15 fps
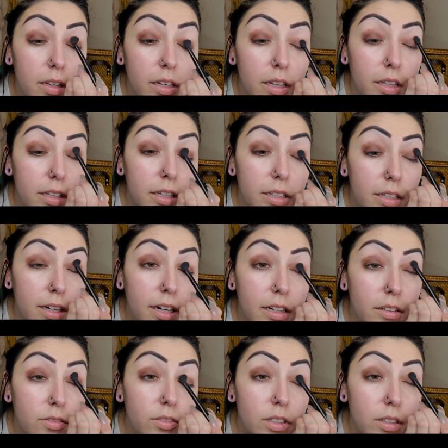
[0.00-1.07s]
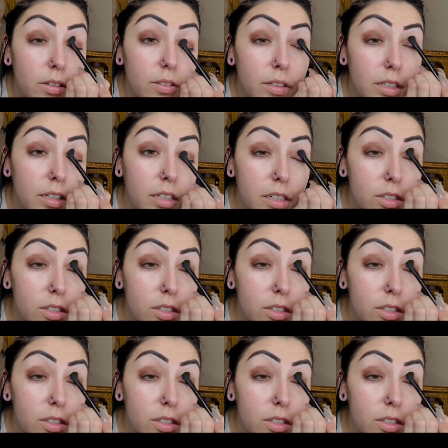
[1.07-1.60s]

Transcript: and then kind of go in a